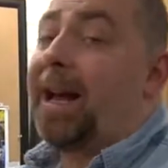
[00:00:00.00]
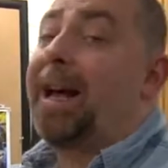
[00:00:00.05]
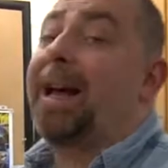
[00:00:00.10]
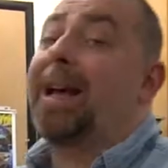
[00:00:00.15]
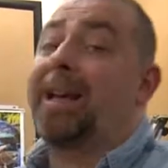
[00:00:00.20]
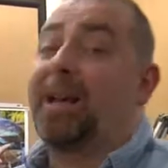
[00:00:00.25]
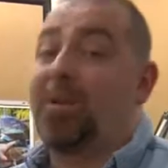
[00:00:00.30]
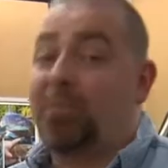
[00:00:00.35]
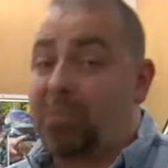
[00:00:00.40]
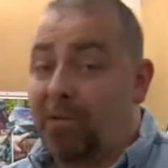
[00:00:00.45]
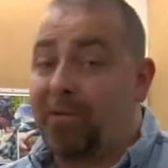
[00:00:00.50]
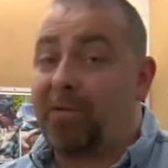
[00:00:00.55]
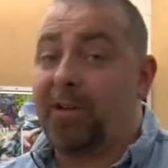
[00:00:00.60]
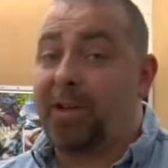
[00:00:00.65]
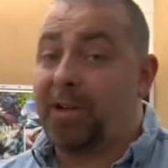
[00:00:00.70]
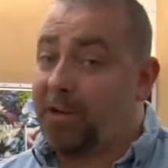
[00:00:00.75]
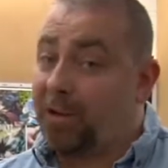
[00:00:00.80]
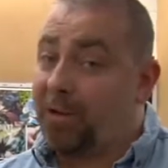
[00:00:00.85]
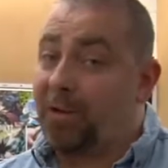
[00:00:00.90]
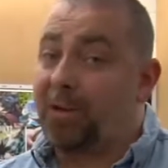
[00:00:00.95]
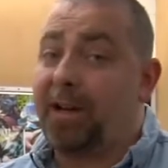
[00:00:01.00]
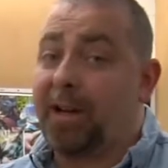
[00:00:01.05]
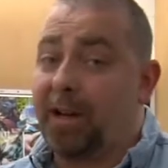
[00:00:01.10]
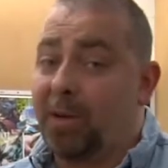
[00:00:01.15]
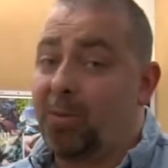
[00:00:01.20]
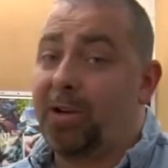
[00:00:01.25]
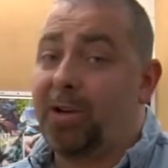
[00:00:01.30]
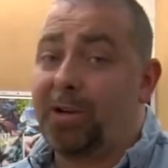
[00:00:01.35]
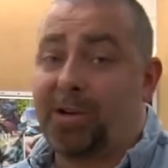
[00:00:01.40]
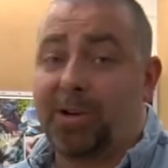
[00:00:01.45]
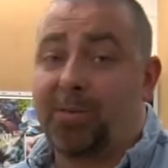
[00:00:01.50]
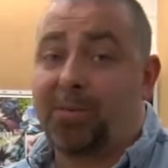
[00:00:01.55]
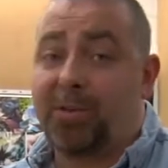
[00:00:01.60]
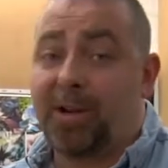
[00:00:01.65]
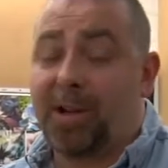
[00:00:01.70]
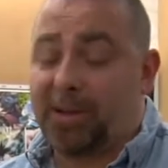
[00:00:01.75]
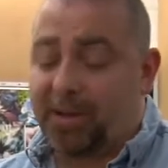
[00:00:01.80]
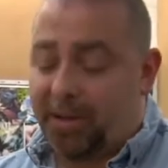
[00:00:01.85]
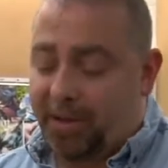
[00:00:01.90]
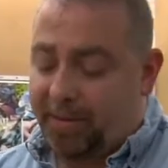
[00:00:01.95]
high-end professional airbrush
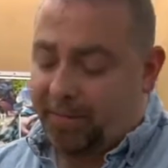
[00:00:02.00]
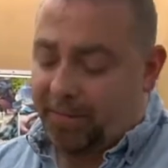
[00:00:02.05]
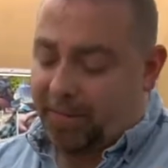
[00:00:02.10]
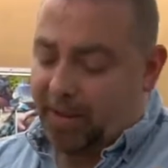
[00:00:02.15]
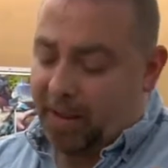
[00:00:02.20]
compressor.